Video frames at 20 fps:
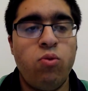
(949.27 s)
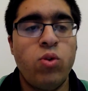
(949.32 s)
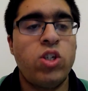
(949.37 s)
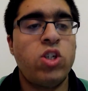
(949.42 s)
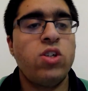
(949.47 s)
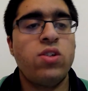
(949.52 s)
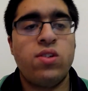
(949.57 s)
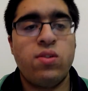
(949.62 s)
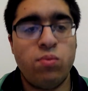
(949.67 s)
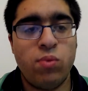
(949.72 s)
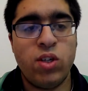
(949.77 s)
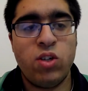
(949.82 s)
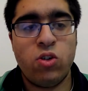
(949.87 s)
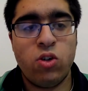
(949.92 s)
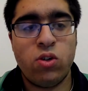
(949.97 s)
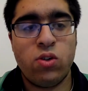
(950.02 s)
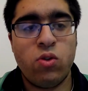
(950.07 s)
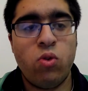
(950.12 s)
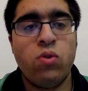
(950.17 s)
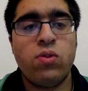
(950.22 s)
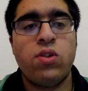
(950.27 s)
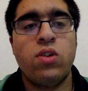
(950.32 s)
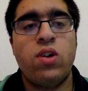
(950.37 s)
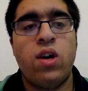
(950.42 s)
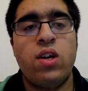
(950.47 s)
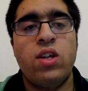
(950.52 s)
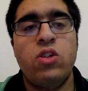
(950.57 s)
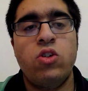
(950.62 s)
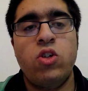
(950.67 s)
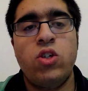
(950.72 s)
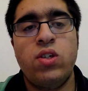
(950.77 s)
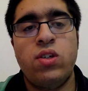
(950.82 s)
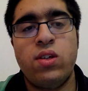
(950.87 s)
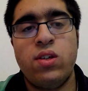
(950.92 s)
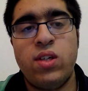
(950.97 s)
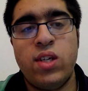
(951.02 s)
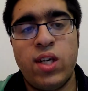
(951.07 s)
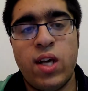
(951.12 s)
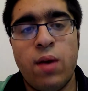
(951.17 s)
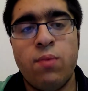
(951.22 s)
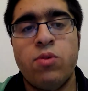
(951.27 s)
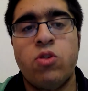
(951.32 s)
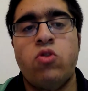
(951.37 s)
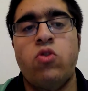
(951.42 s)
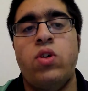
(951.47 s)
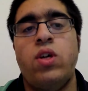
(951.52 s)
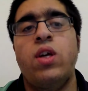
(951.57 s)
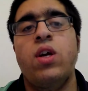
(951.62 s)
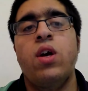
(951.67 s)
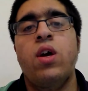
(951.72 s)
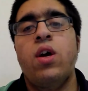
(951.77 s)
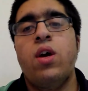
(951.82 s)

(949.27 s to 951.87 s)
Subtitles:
which is also done in GCSE chemistry,